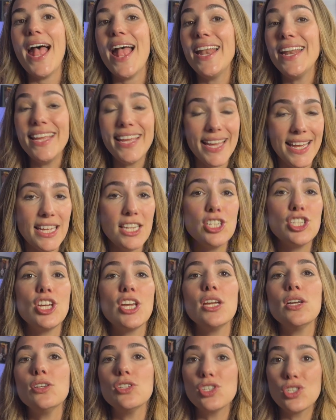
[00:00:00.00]
Any
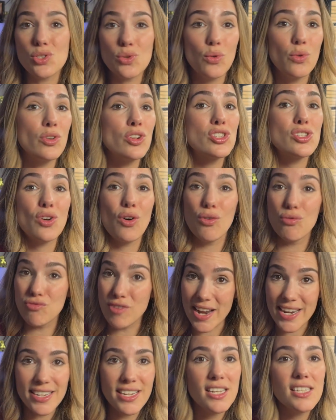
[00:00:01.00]
itching, soreness, or
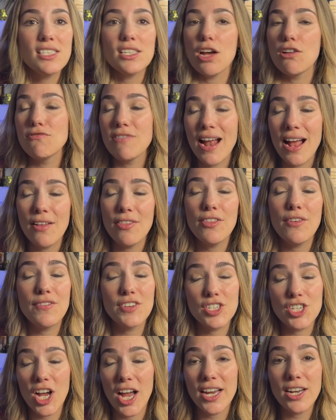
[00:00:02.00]
redness around the
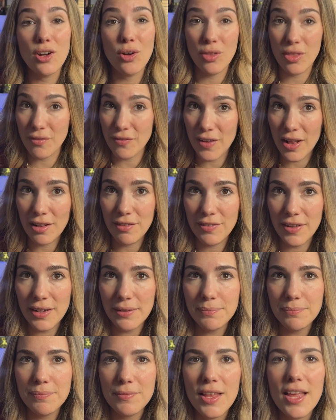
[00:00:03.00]
vagina or the
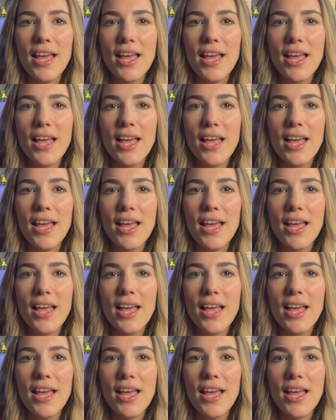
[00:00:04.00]
vulva,